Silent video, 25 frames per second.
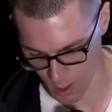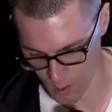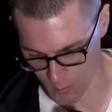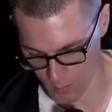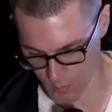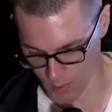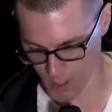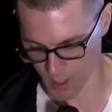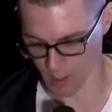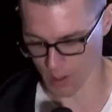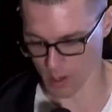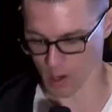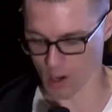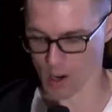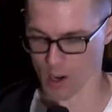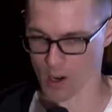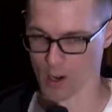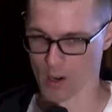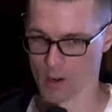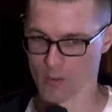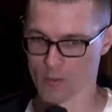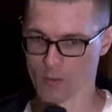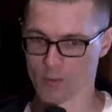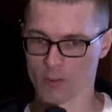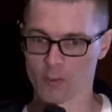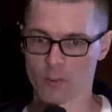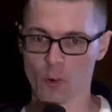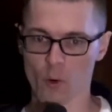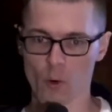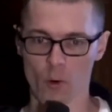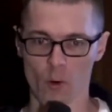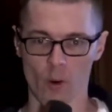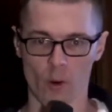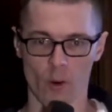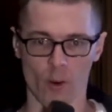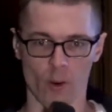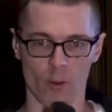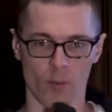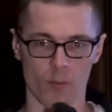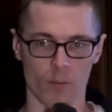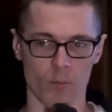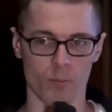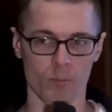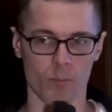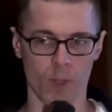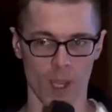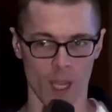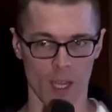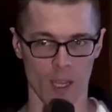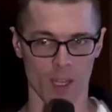There are 4
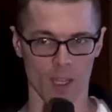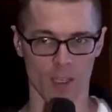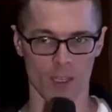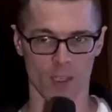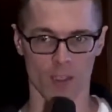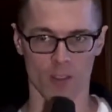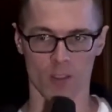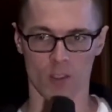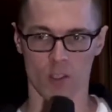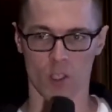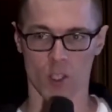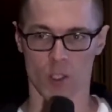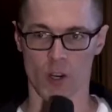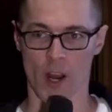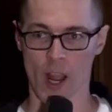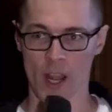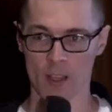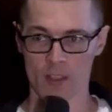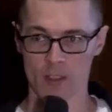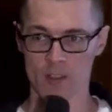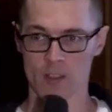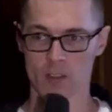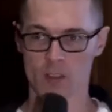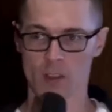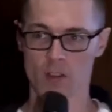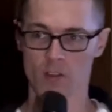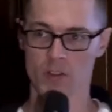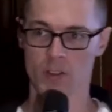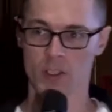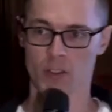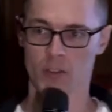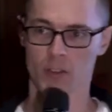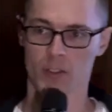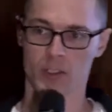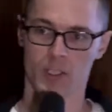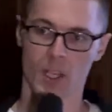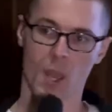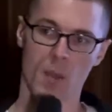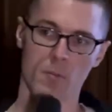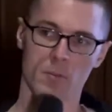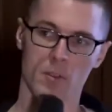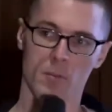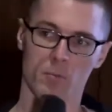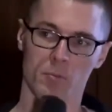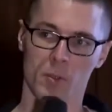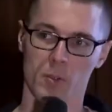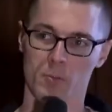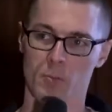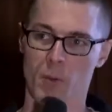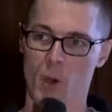main tracks of different types
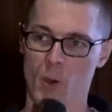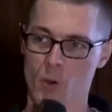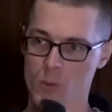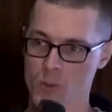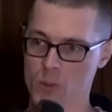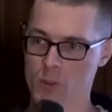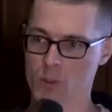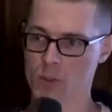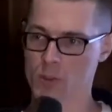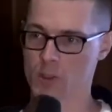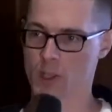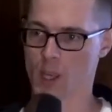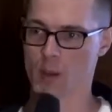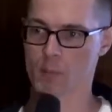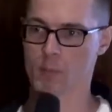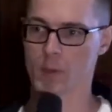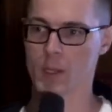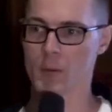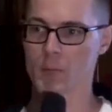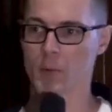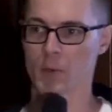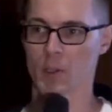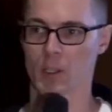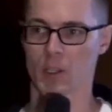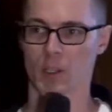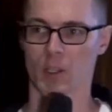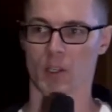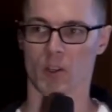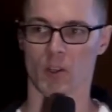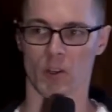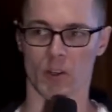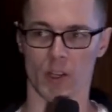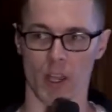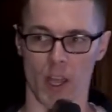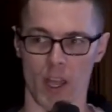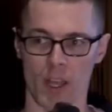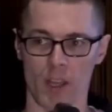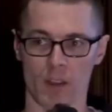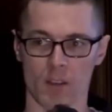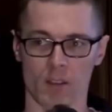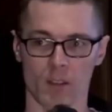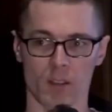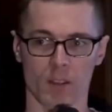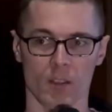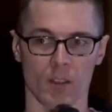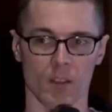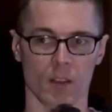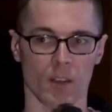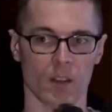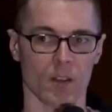of proposals that people can create
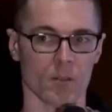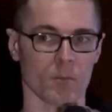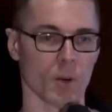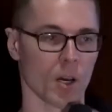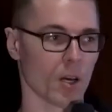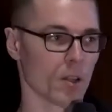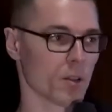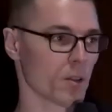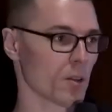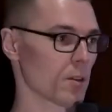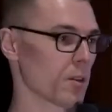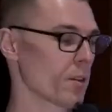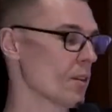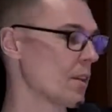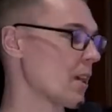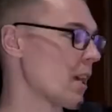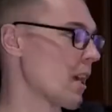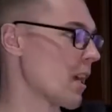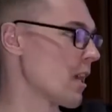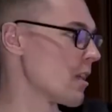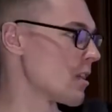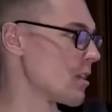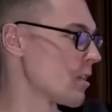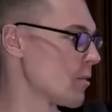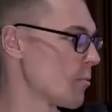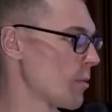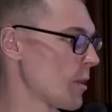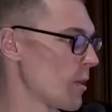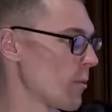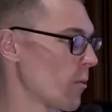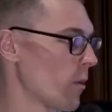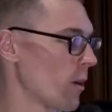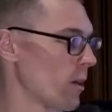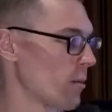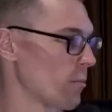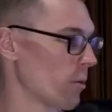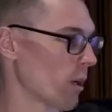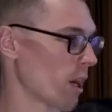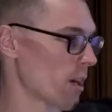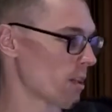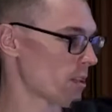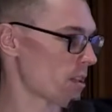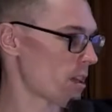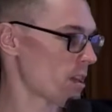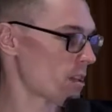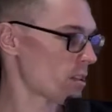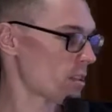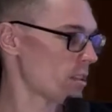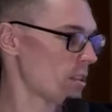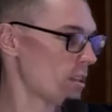under the AGP1
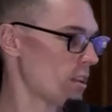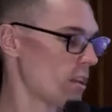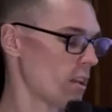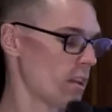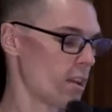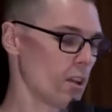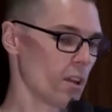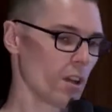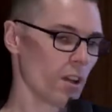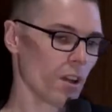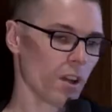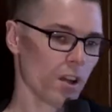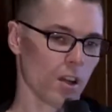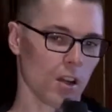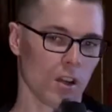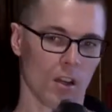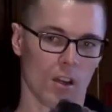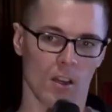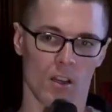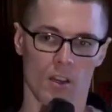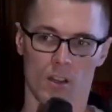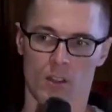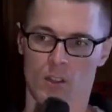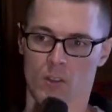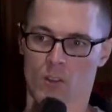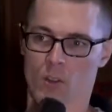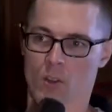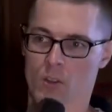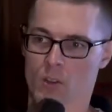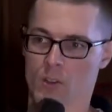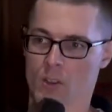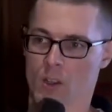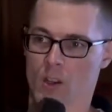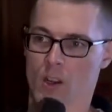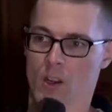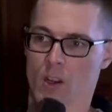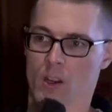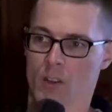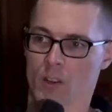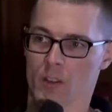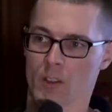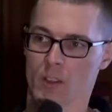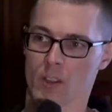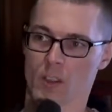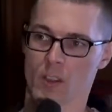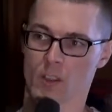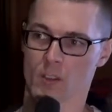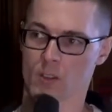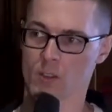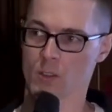process. And those are
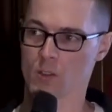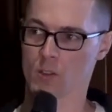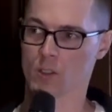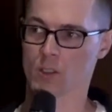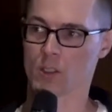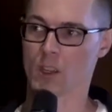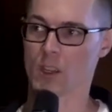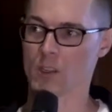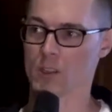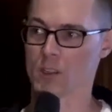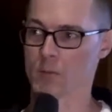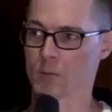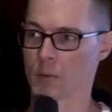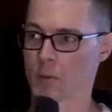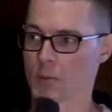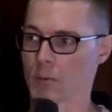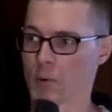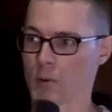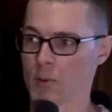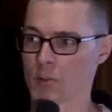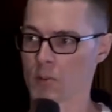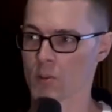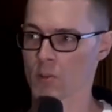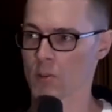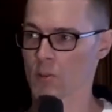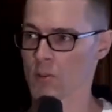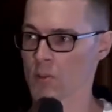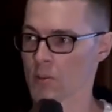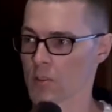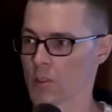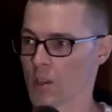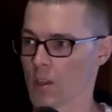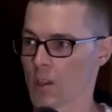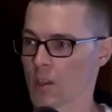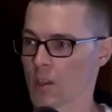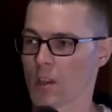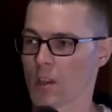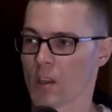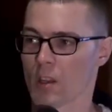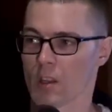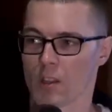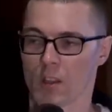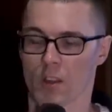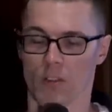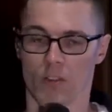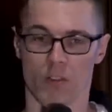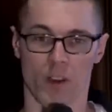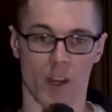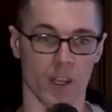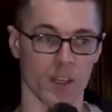the association proposals, the
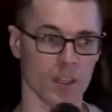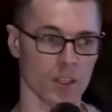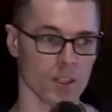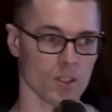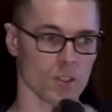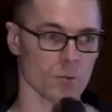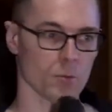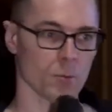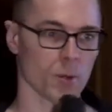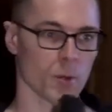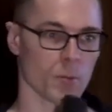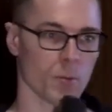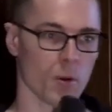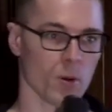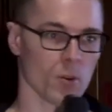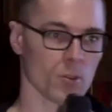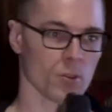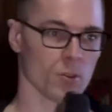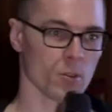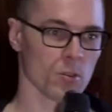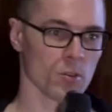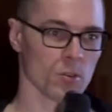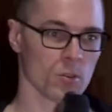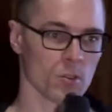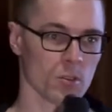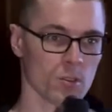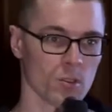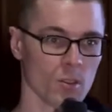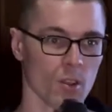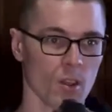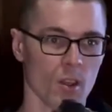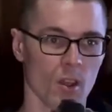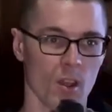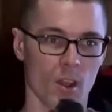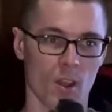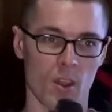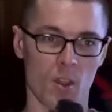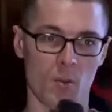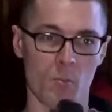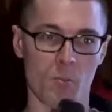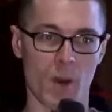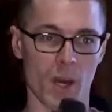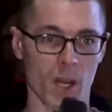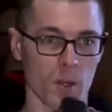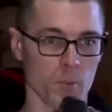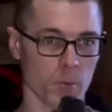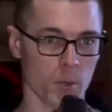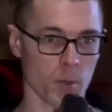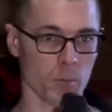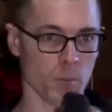finance proposals, the
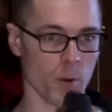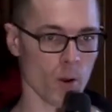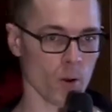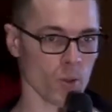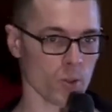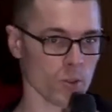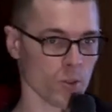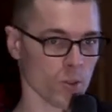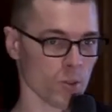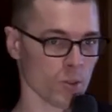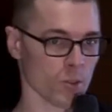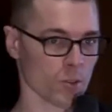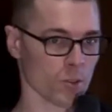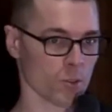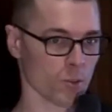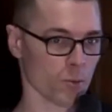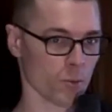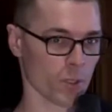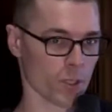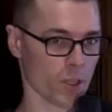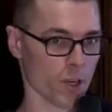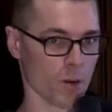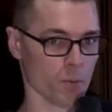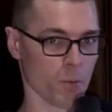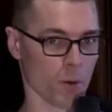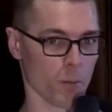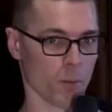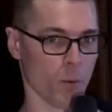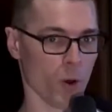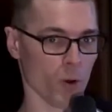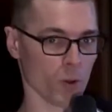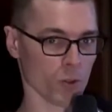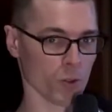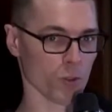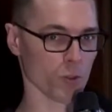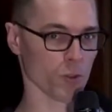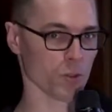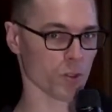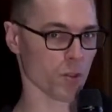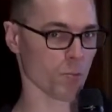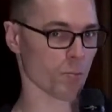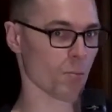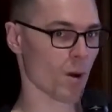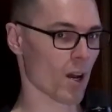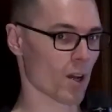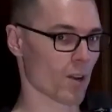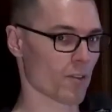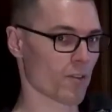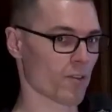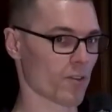meta proposals, which are proposals to
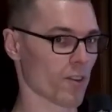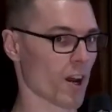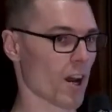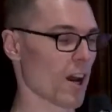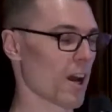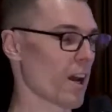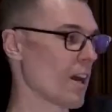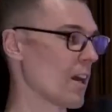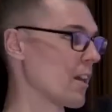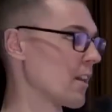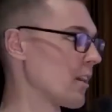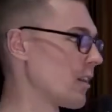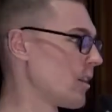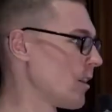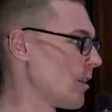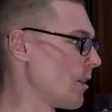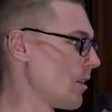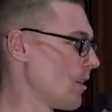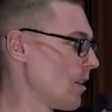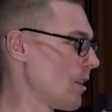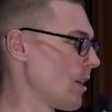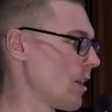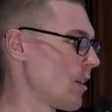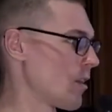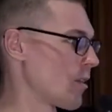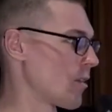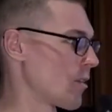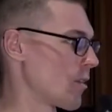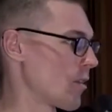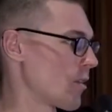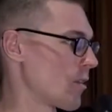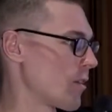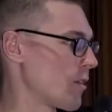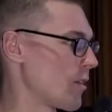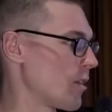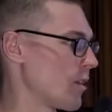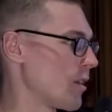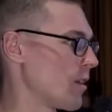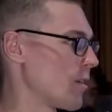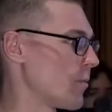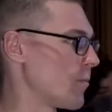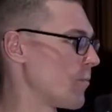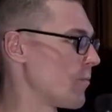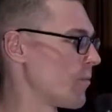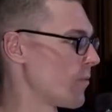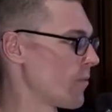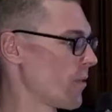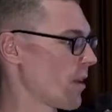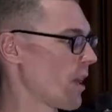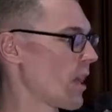modify either the
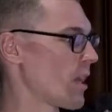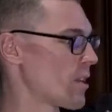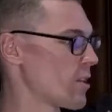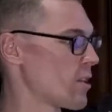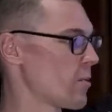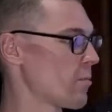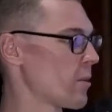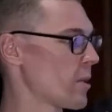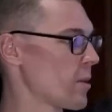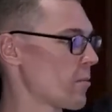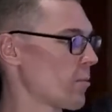AGP